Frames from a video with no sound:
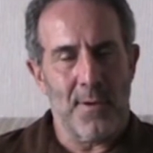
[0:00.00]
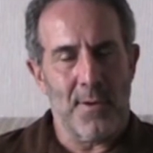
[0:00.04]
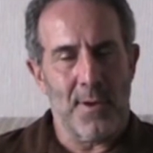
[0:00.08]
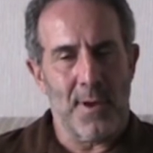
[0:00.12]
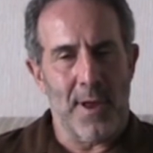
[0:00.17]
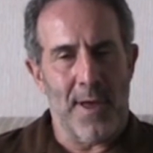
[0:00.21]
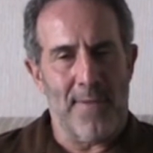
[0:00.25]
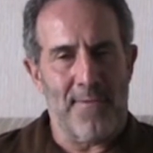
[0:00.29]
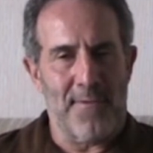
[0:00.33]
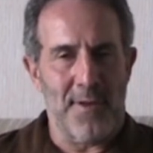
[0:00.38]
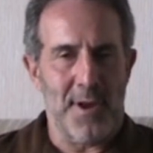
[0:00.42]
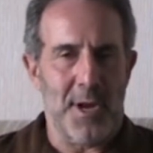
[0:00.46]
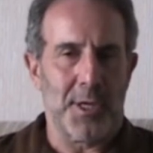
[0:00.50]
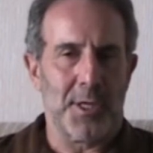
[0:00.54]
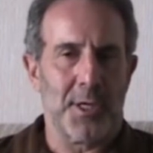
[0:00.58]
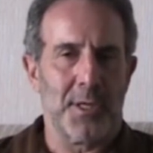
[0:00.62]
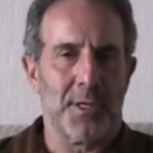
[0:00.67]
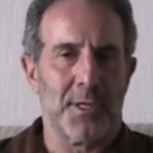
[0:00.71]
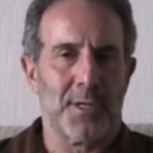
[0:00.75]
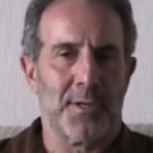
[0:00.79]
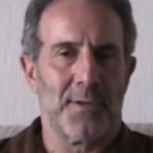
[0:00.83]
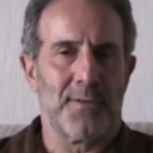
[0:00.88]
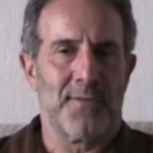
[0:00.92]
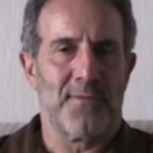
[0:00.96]

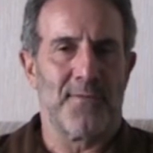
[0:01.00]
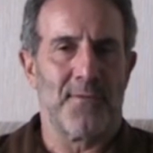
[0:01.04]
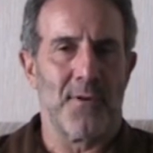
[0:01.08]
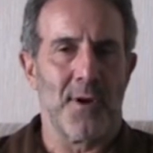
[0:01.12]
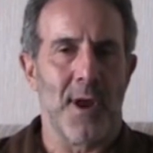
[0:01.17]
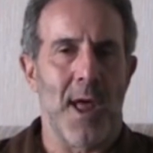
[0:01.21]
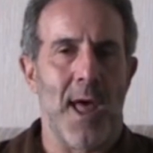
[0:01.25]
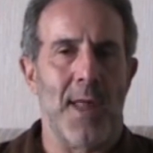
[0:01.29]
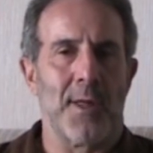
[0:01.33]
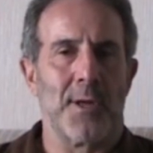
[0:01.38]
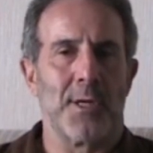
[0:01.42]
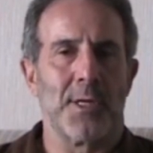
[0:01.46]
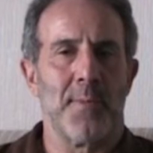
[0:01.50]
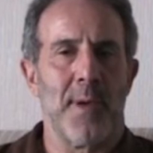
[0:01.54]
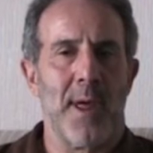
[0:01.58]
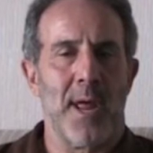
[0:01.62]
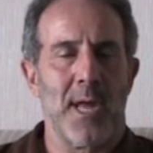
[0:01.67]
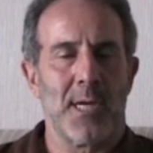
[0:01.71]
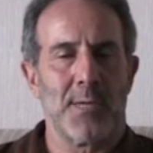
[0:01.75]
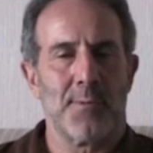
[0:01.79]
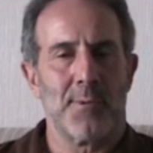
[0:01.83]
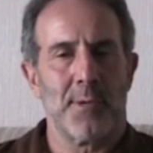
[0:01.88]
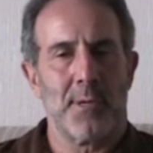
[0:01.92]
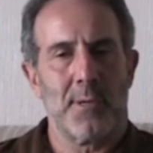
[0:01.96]
definitions for knowledge
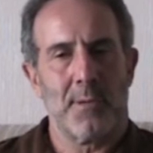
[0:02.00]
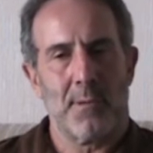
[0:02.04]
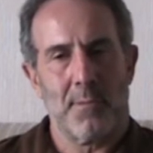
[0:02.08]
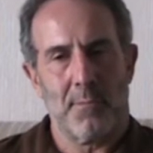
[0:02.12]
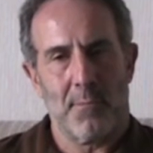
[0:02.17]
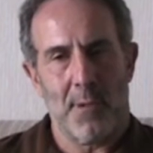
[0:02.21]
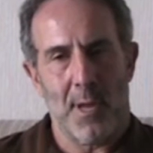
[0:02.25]
management.